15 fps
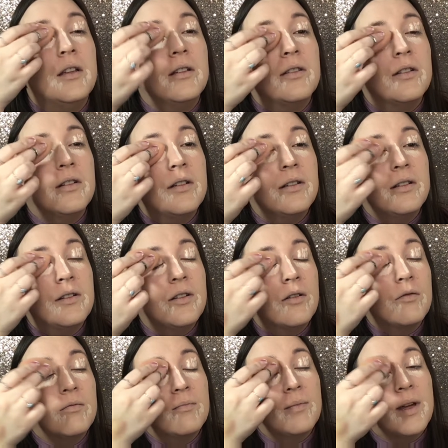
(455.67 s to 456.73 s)
So just
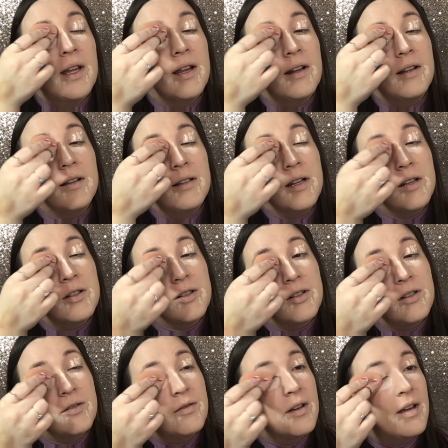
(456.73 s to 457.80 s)
don't pay any attention
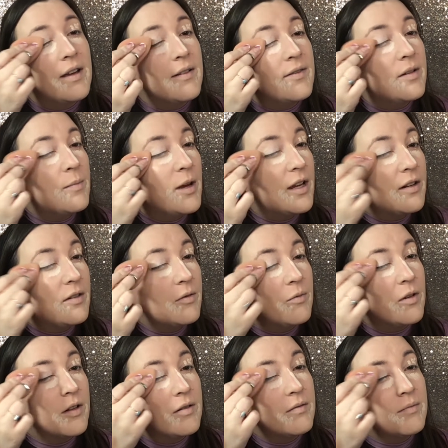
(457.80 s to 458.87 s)
to it. I have to buy a new
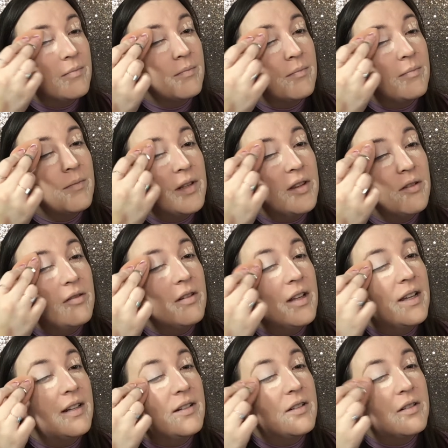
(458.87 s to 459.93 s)
one. But they're
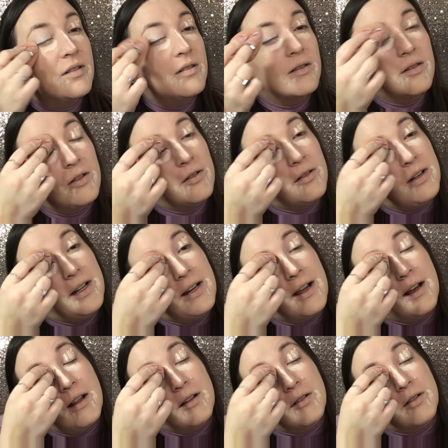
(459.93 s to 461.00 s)
like
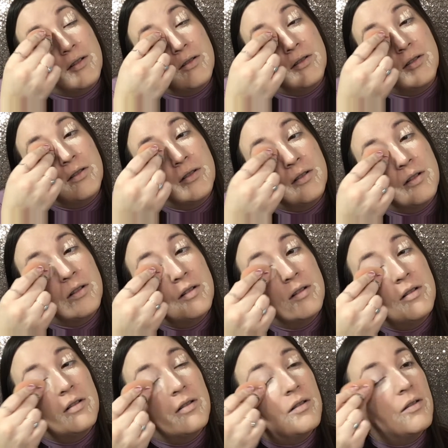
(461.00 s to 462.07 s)
$30.
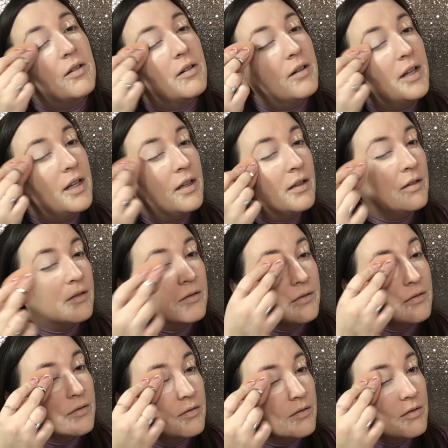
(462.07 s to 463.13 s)
30?
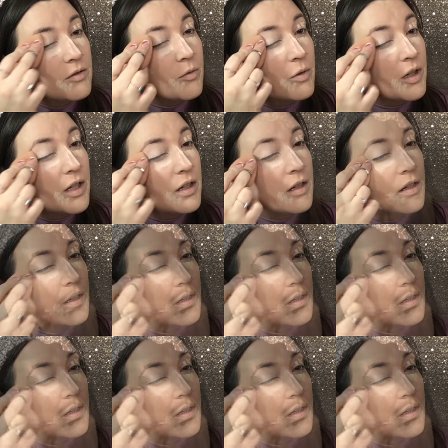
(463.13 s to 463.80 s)
20.